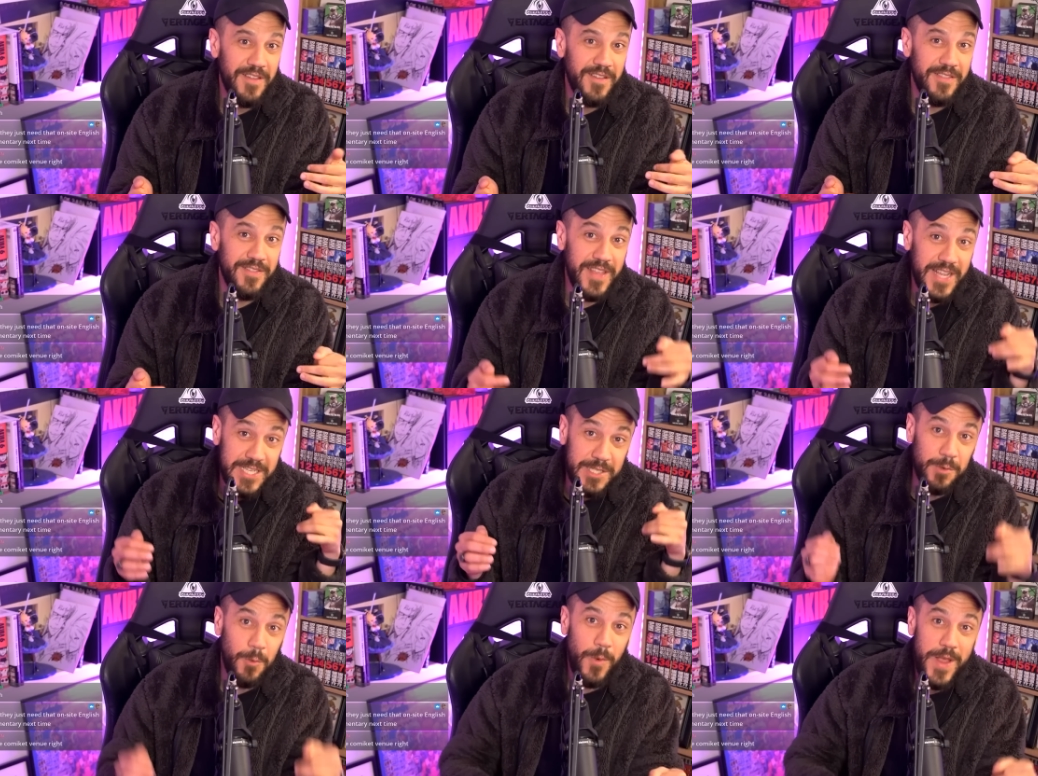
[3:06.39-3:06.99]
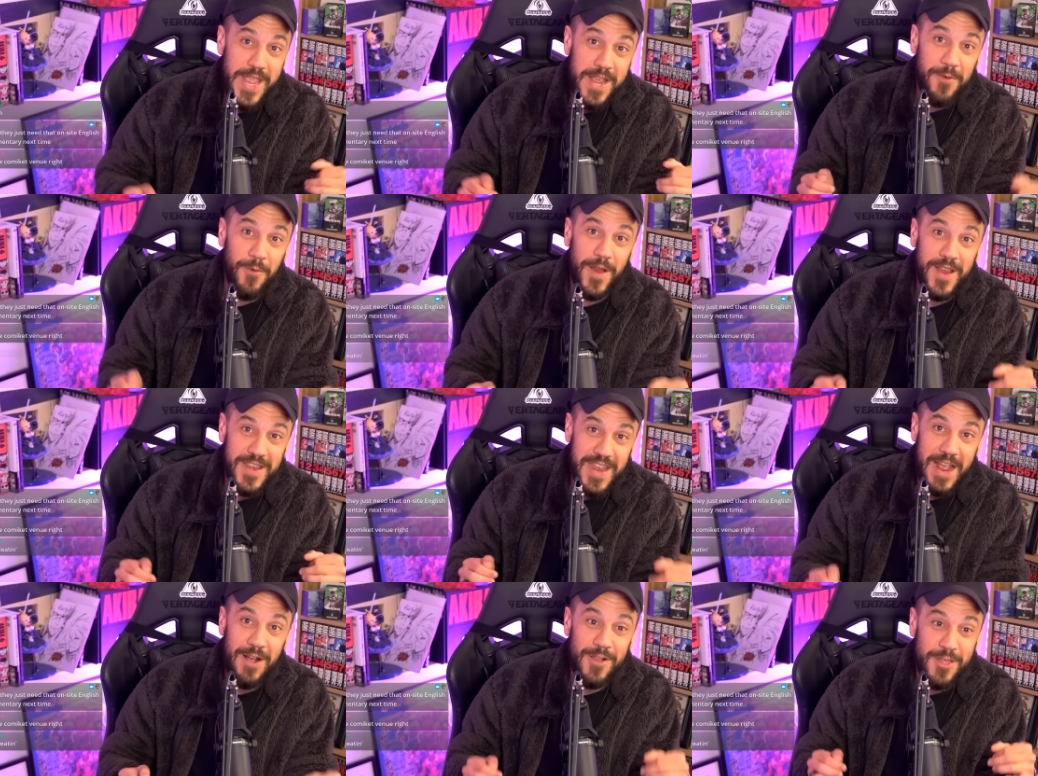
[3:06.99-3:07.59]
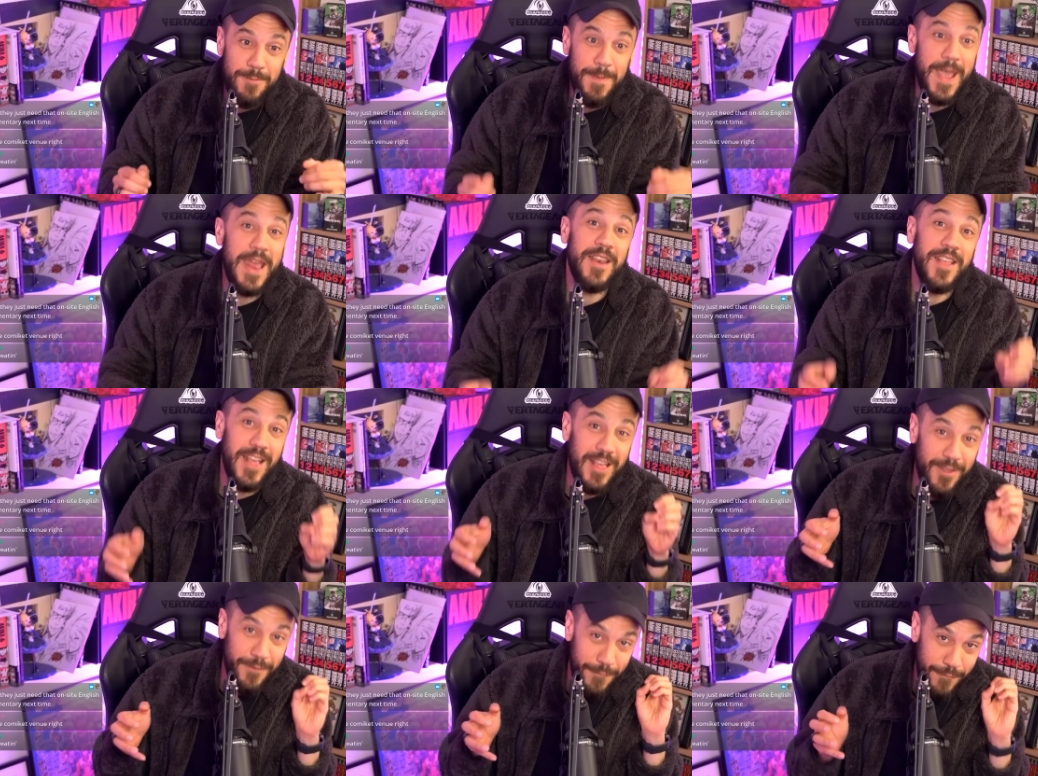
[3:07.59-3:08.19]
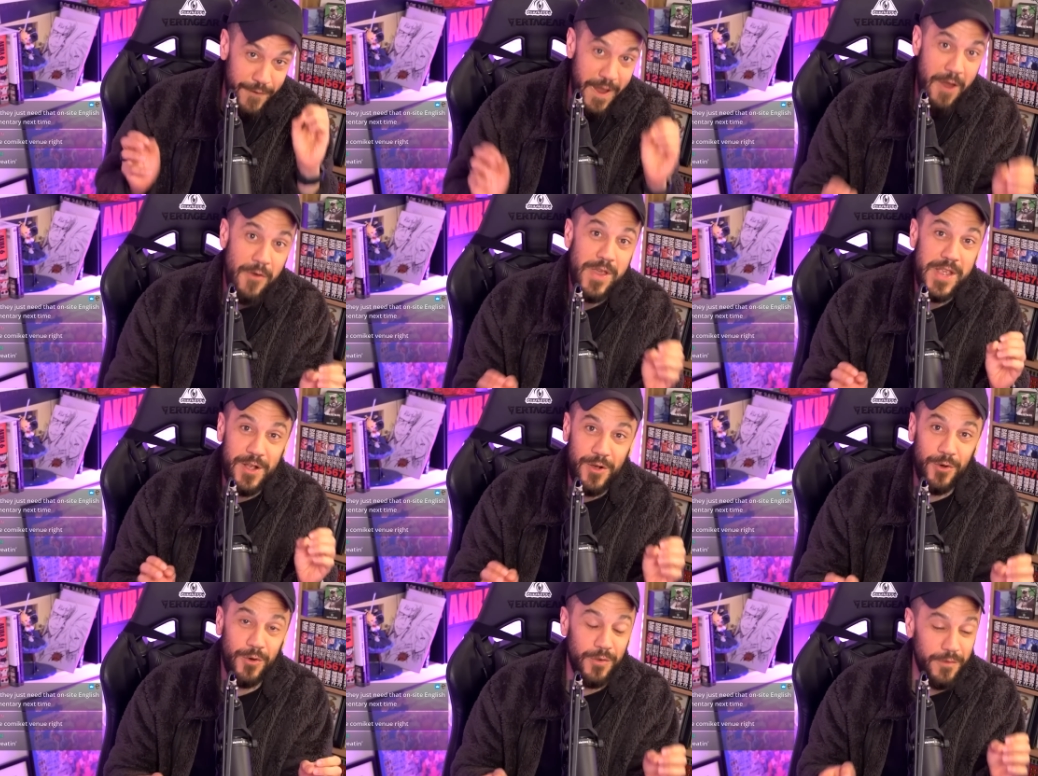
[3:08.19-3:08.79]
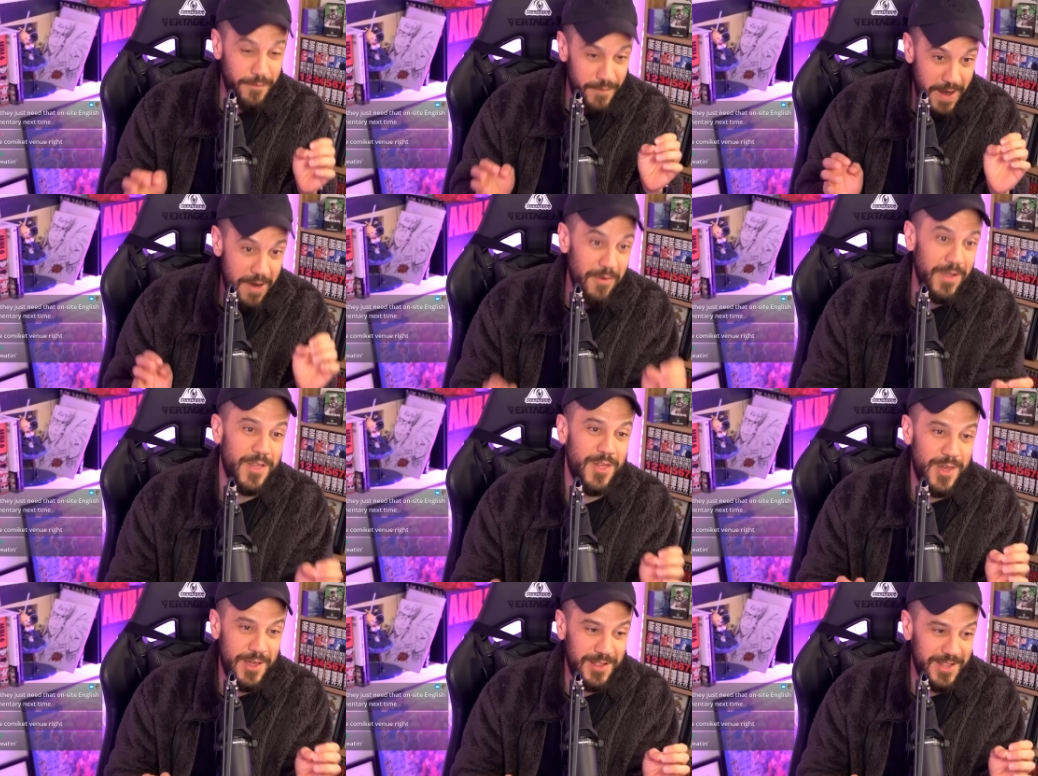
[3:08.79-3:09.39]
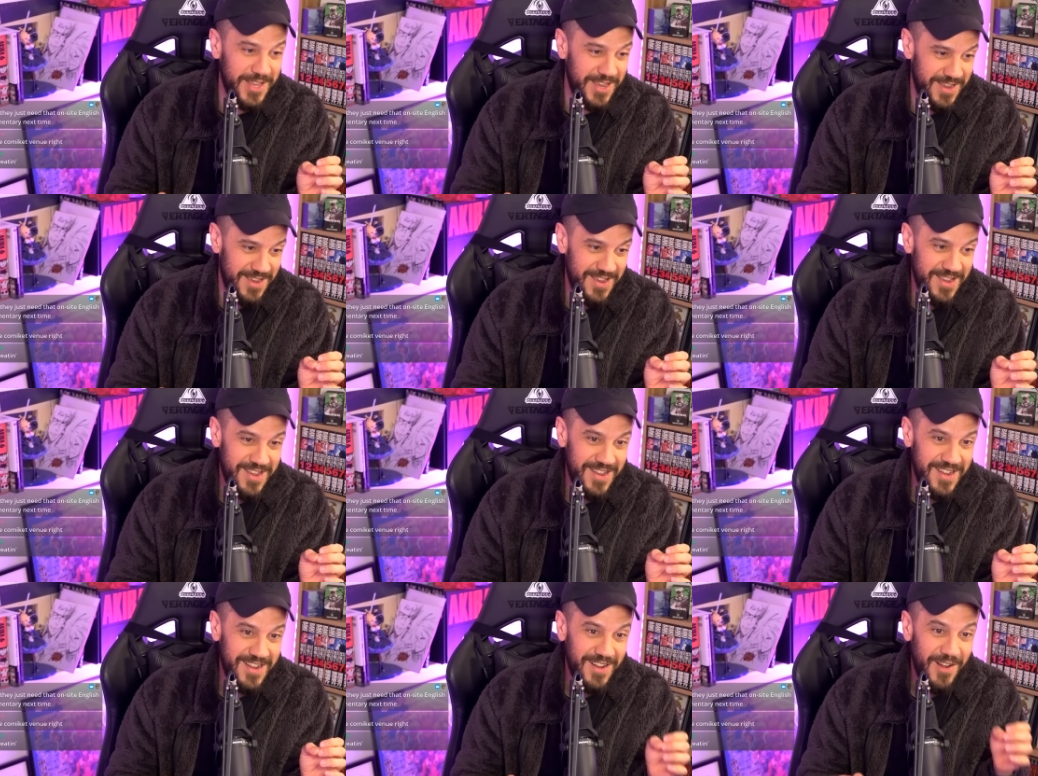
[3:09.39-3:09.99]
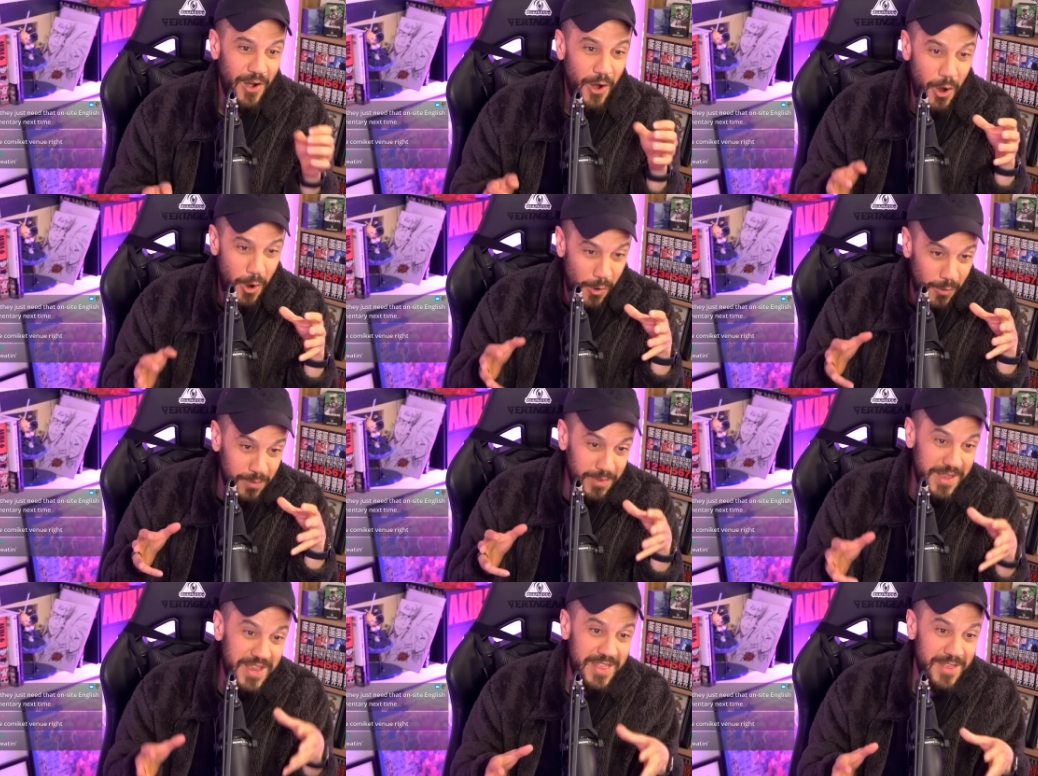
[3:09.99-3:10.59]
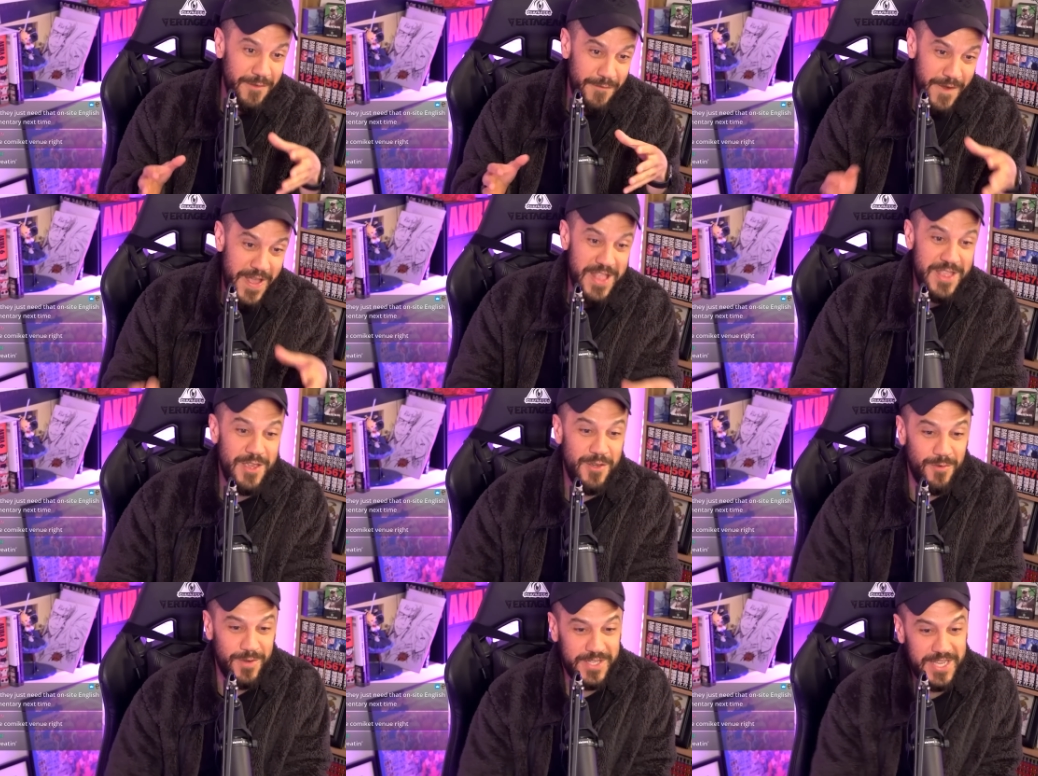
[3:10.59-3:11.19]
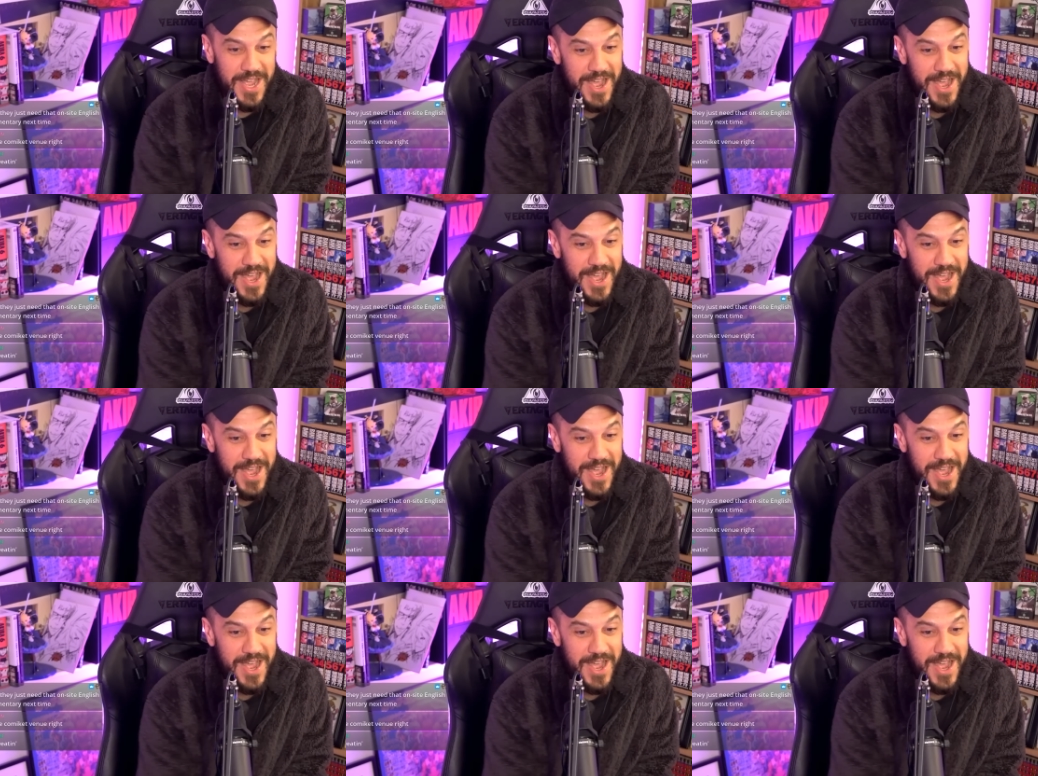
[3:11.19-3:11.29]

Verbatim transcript: This week right now in Japan is very cold, very chilly. Only the venue was